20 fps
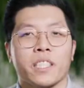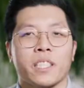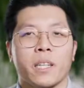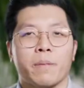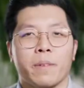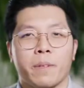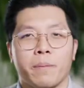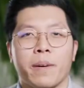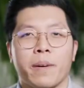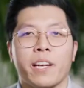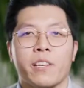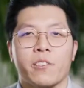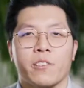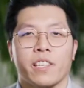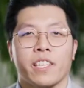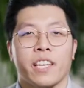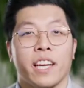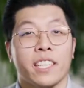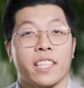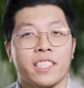Step in
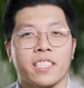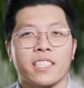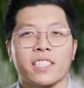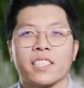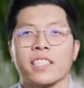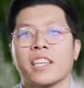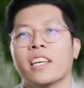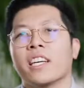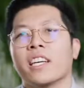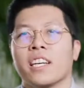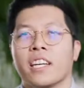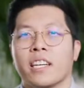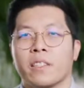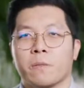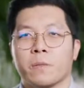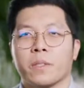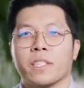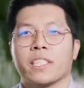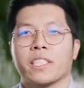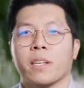managing hazards and
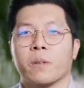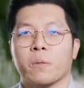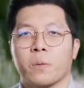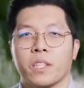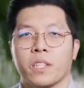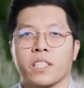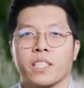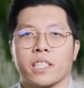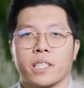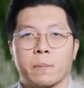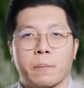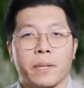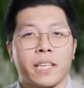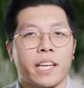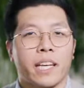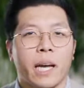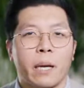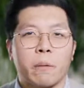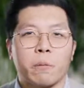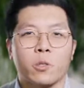risks at work is
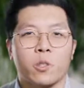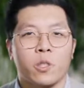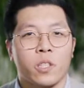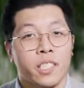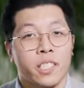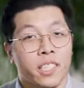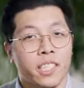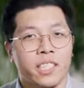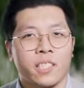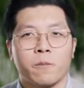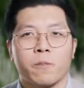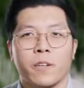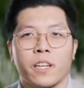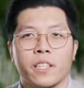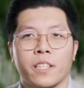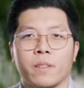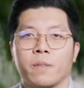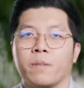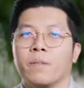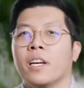being able to identify
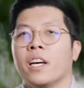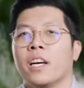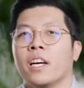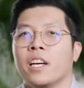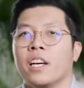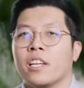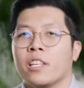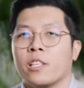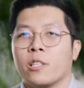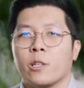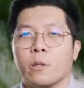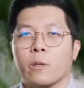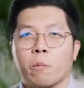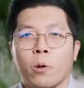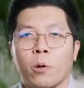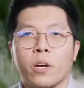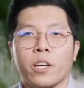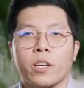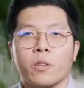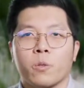them. Your
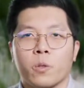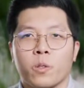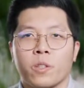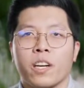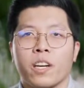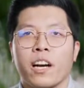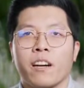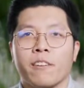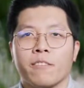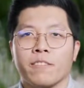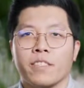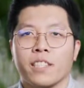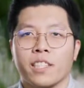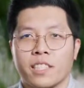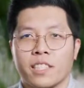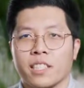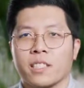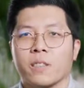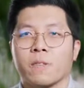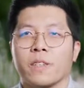employer will have
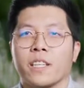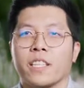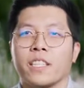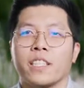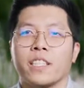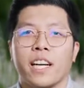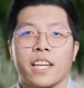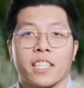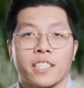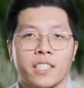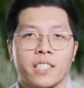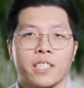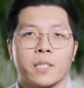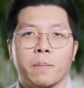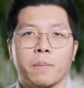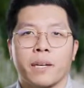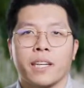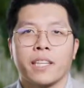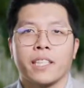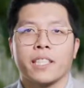identified hazards
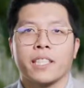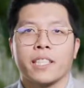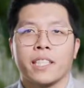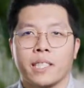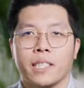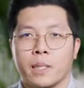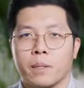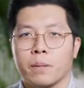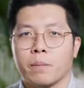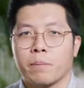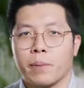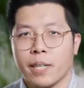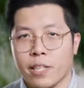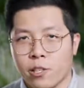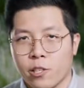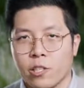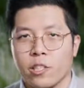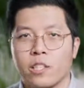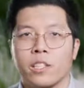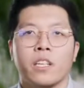by
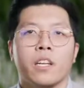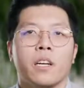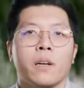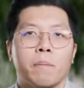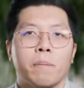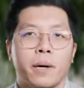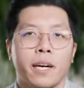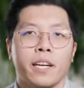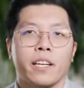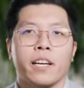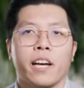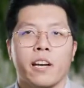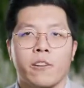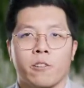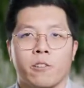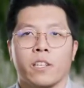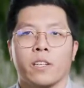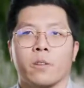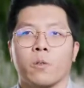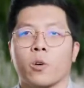inspection, by
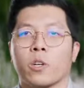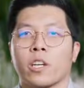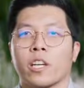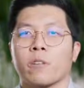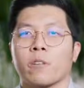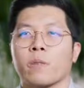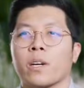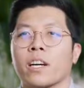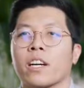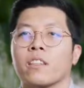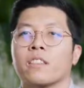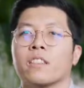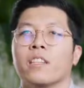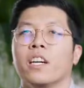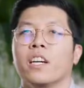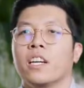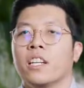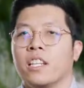actually walking around